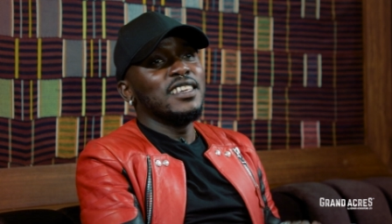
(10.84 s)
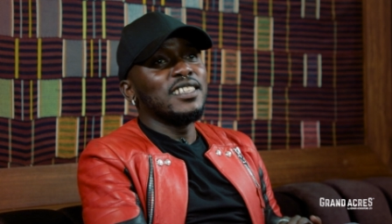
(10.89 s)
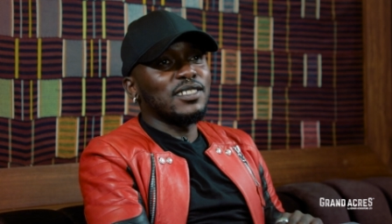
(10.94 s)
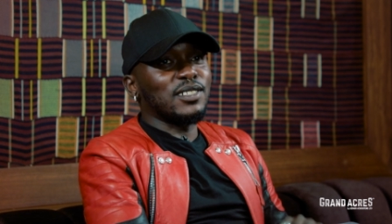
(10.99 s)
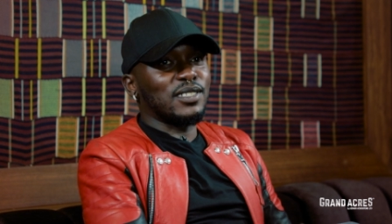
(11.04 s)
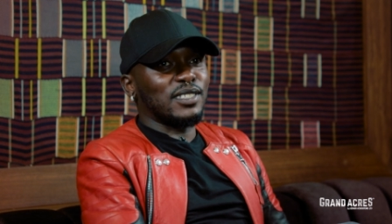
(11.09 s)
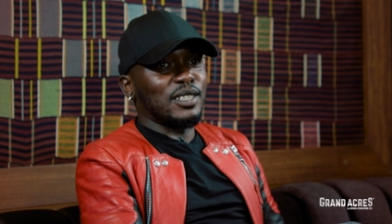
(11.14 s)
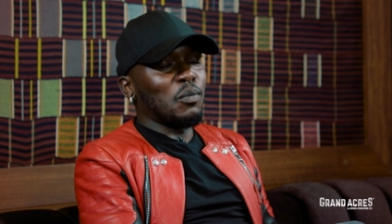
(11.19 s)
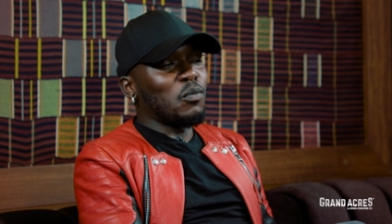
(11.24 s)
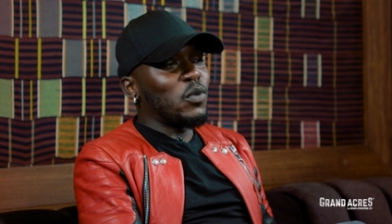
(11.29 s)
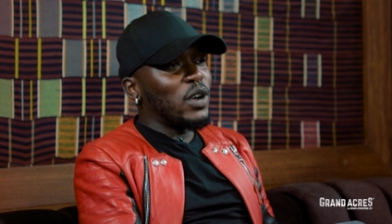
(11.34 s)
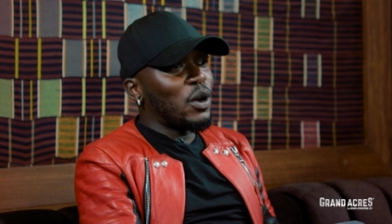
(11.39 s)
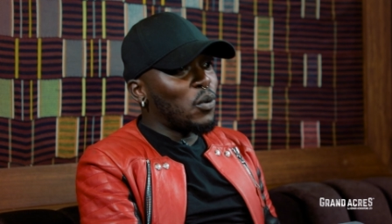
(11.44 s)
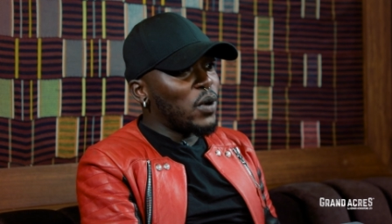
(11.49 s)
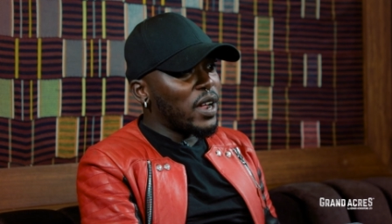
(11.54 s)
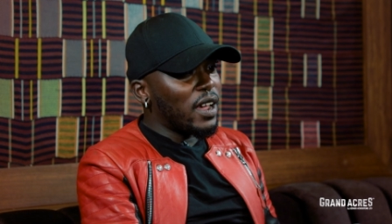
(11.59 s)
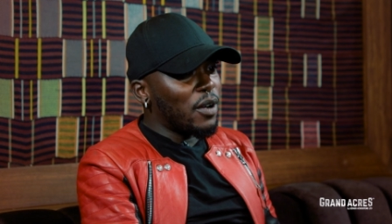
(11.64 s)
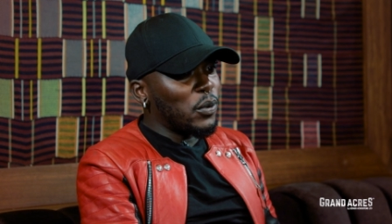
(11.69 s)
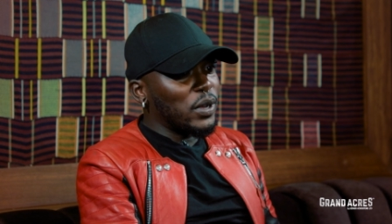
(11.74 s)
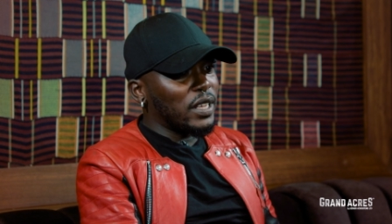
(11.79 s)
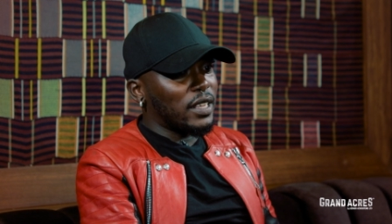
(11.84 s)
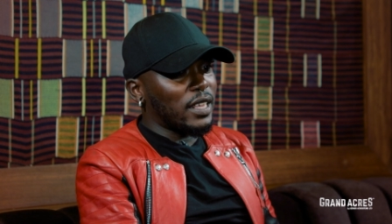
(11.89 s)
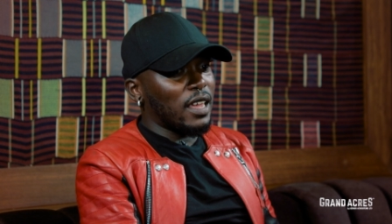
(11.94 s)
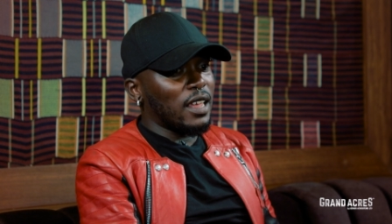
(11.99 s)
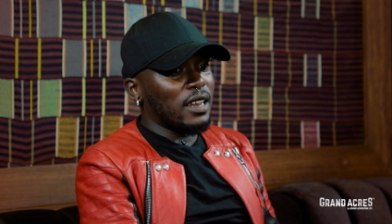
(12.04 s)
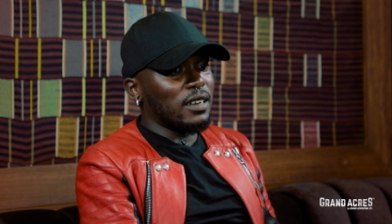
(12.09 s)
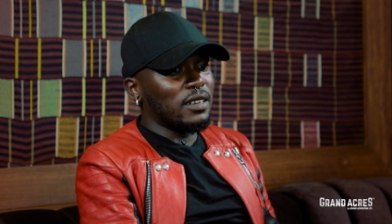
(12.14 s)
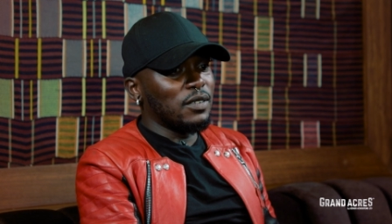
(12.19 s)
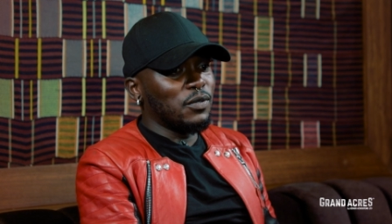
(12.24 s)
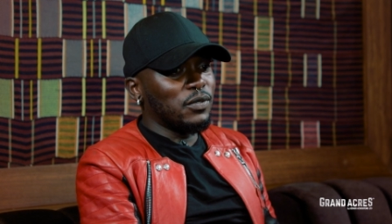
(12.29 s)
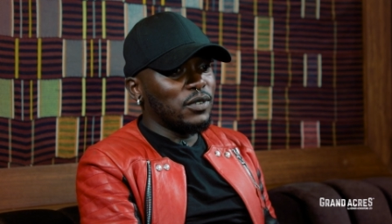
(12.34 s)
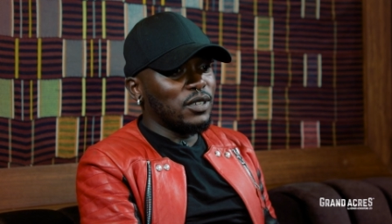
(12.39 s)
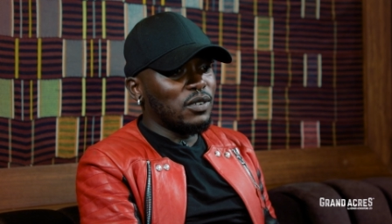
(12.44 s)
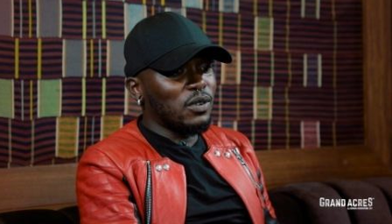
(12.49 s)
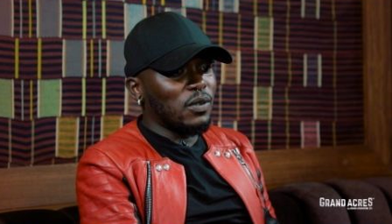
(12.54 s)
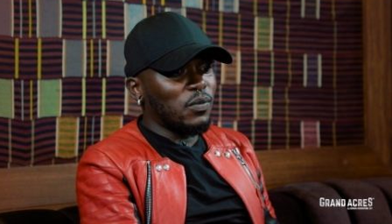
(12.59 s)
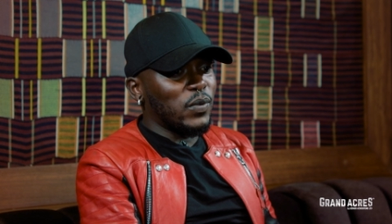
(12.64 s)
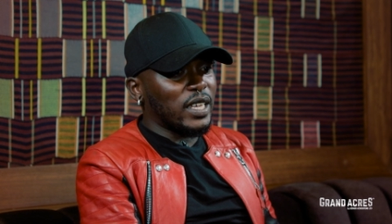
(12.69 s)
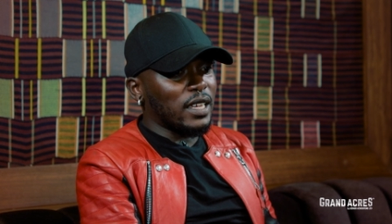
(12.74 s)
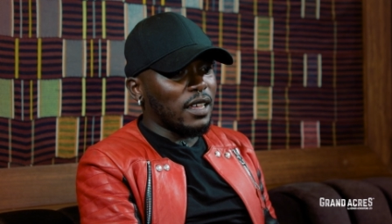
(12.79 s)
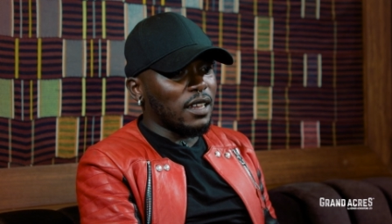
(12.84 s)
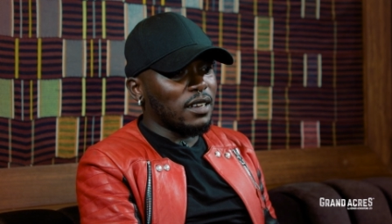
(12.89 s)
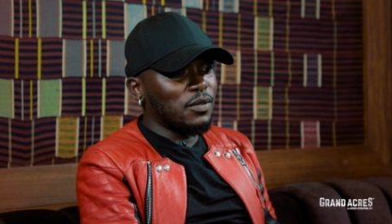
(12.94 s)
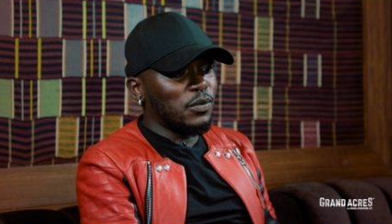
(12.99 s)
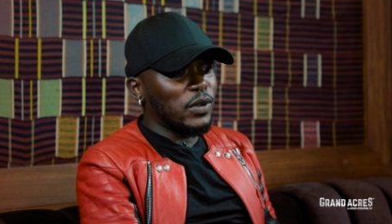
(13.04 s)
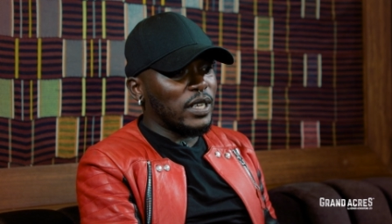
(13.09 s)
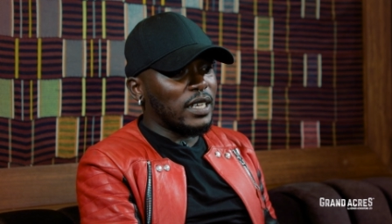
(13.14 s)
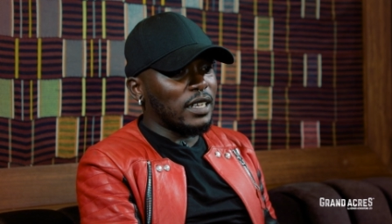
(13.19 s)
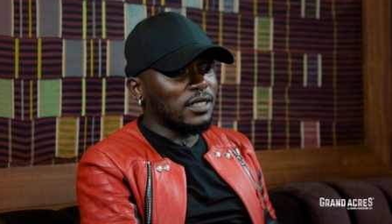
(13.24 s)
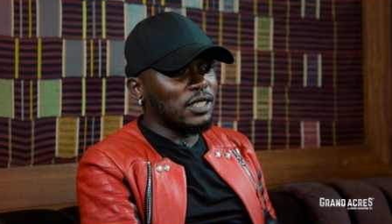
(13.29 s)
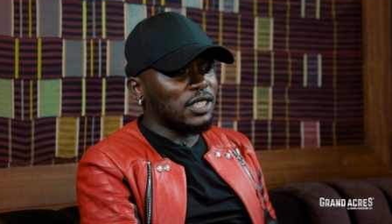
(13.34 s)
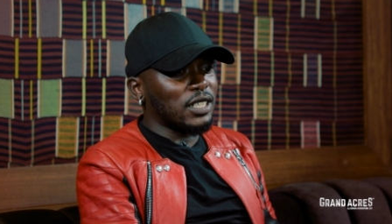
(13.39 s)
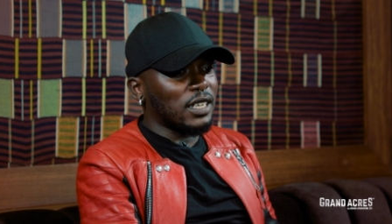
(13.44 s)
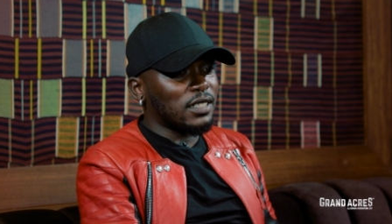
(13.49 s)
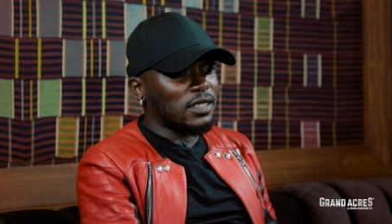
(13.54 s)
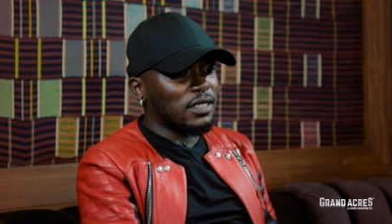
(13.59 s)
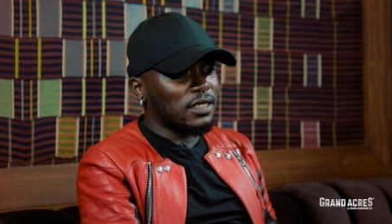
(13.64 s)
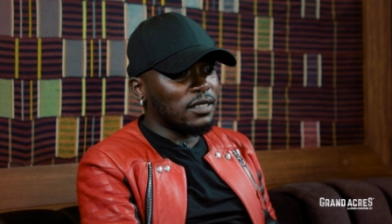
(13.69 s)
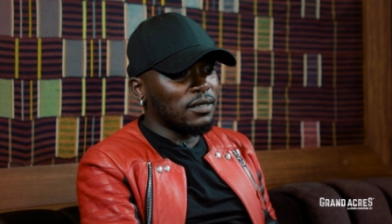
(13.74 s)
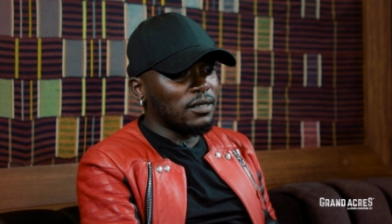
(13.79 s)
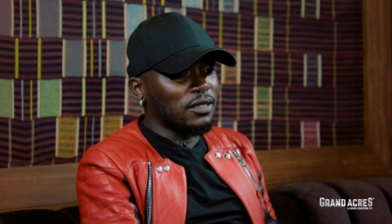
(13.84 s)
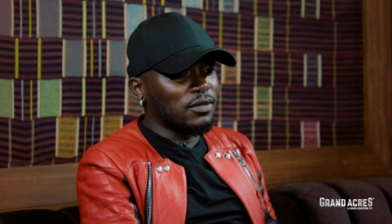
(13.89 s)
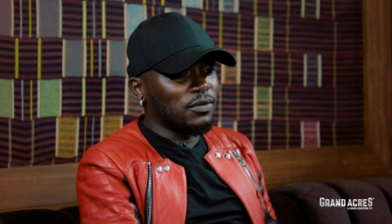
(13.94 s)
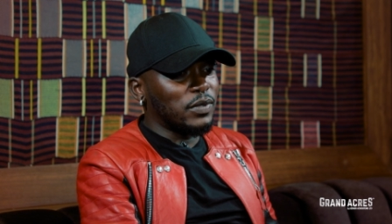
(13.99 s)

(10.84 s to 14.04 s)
Just somewhere where we can just